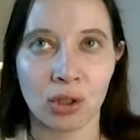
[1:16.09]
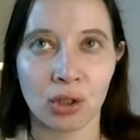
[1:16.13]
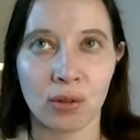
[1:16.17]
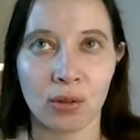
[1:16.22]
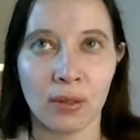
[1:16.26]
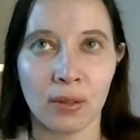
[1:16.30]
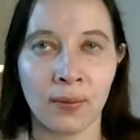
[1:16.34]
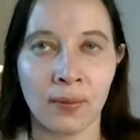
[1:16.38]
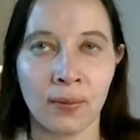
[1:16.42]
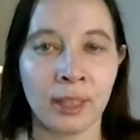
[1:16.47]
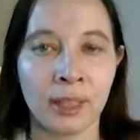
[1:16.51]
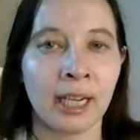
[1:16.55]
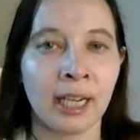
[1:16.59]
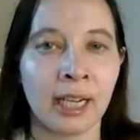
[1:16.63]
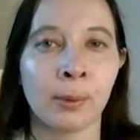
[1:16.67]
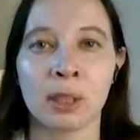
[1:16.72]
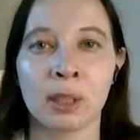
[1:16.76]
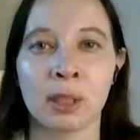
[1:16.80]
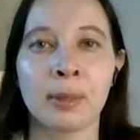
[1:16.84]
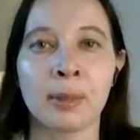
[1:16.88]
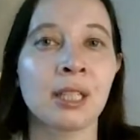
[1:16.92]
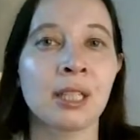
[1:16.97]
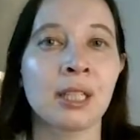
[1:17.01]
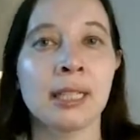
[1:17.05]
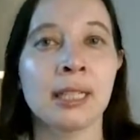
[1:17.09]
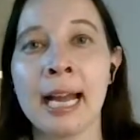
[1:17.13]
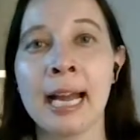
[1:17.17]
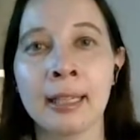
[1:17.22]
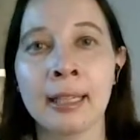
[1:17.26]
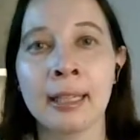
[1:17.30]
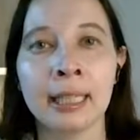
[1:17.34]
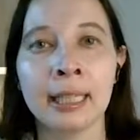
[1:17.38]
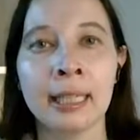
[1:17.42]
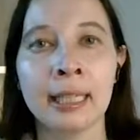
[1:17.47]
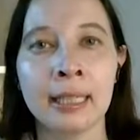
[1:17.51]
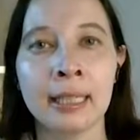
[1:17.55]
figure out what their
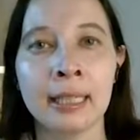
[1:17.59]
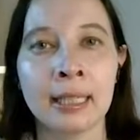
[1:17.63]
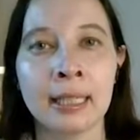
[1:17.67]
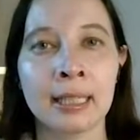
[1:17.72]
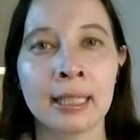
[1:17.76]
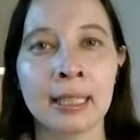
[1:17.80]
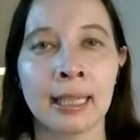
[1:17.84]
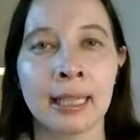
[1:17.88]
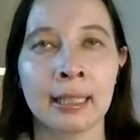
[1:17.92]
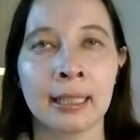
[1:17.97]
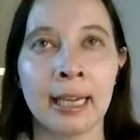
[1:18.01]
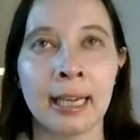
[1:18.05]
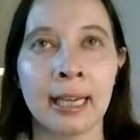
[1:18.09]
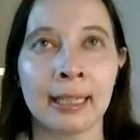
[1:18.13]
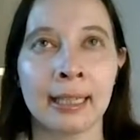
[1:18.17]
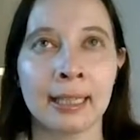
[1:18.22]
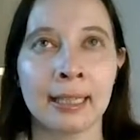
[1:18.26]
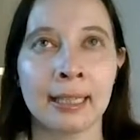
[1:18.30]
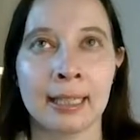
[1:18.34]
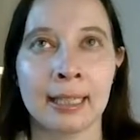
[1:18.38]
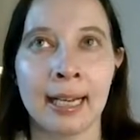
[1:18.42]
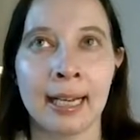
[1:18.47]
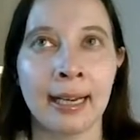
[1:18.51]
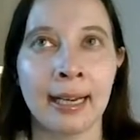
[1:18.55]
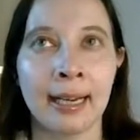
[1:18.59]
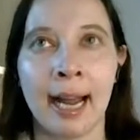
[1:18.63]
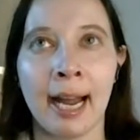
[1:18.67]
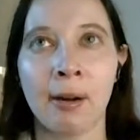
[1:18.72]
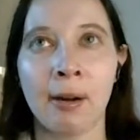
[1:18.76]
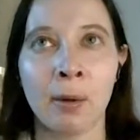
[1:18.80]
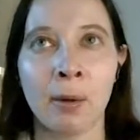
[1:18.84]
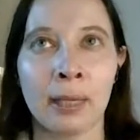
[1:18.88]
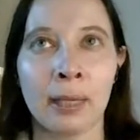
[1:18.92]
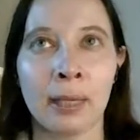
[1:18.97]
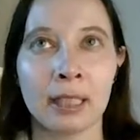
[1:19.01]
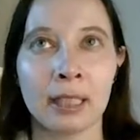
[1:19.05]
personality is and kind of decide how
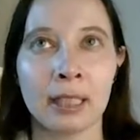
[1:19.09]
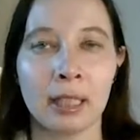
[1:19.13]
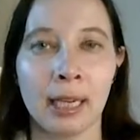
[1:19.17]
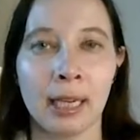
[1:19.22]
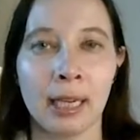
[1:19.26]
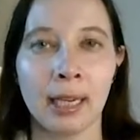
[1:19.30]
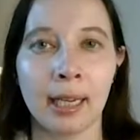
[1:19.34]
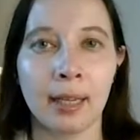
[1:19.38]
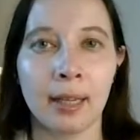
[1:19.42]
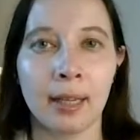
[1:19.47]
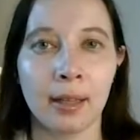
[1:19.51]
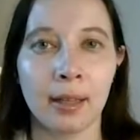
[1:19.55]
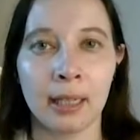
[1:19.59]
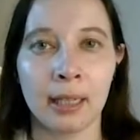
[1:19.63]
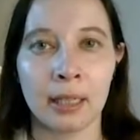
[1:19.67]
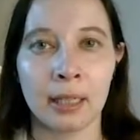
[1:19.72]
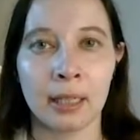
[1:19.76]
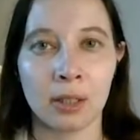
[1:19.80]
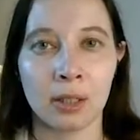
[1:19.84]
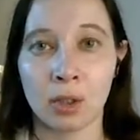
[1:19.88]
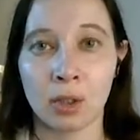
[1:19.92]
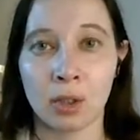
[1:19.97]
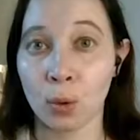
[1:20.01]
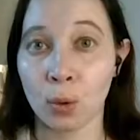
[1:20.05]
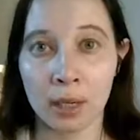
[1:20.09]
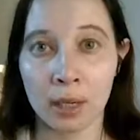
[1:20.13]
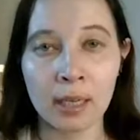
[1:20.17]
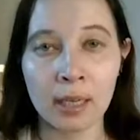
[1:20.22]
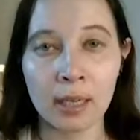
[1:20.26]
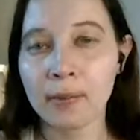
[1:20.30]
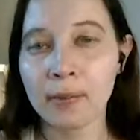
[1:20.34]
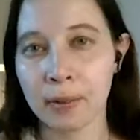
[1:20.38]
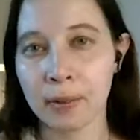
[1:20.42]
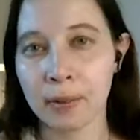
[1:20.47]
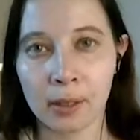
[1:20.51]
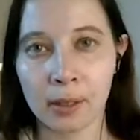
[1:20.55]
I want to take their story
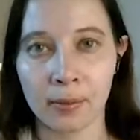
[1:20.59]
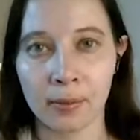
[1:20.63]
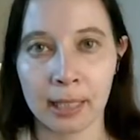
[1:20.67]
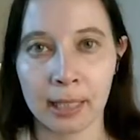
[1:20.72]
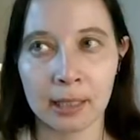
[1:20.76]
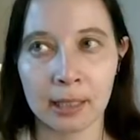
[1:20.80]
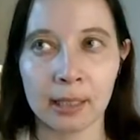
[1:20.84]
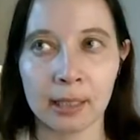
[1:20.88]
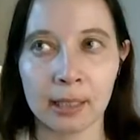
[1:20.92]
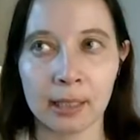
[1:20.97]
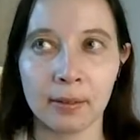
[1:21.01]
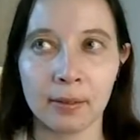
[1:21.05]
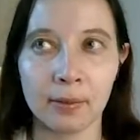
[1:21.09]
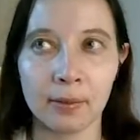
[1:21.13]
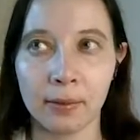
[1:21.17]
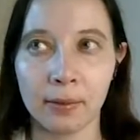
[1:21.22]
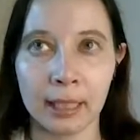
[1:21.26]
for the rest of